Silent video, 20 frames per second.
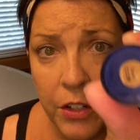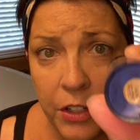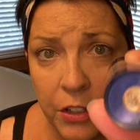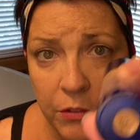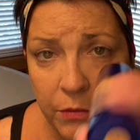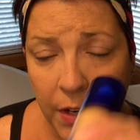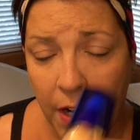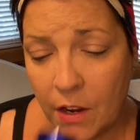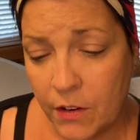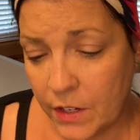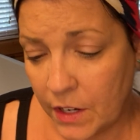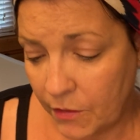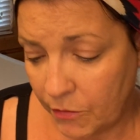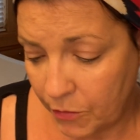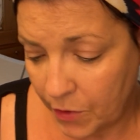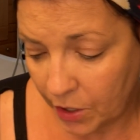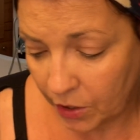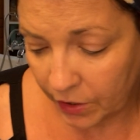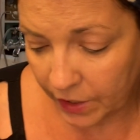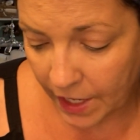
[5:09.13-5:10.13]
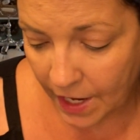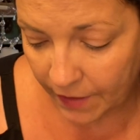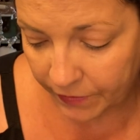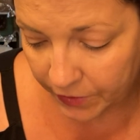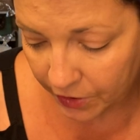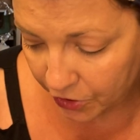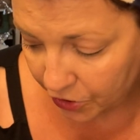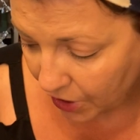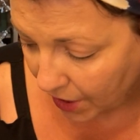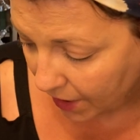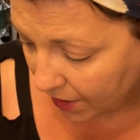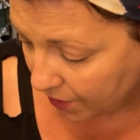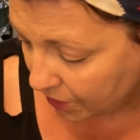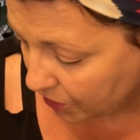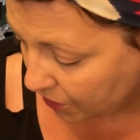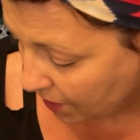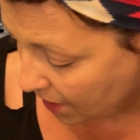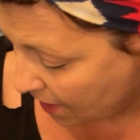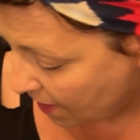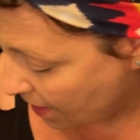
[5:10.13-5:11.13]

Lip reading: year round. I rarely have to change.